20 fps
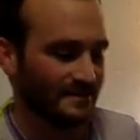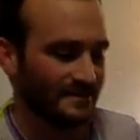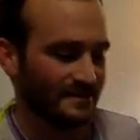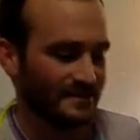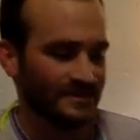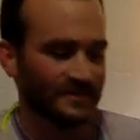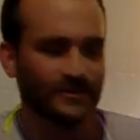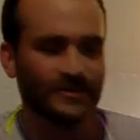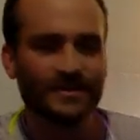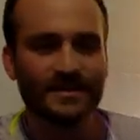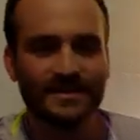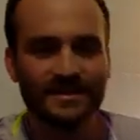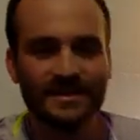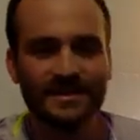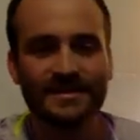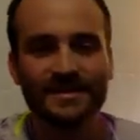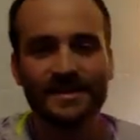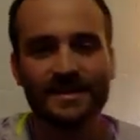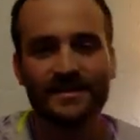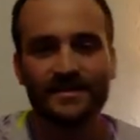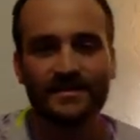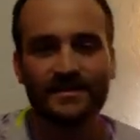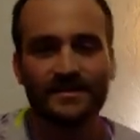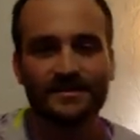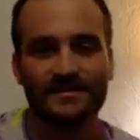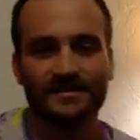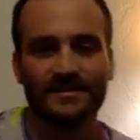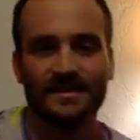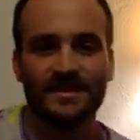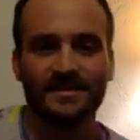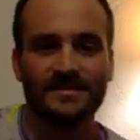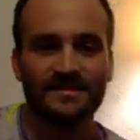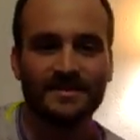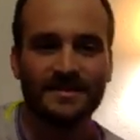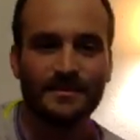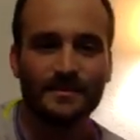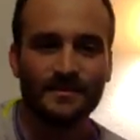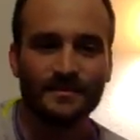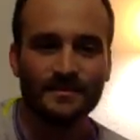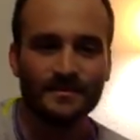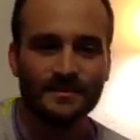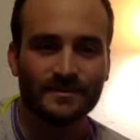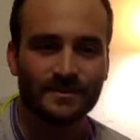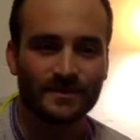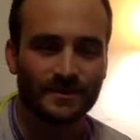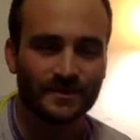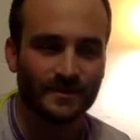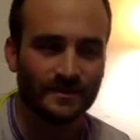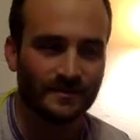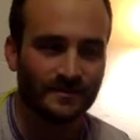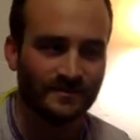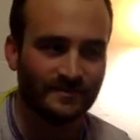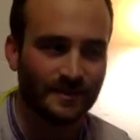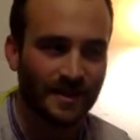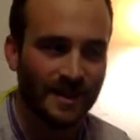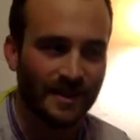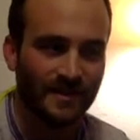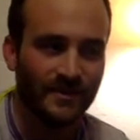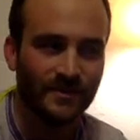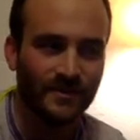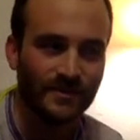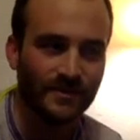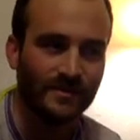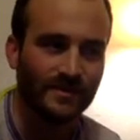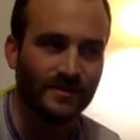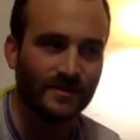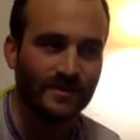certain details that seem sort of minute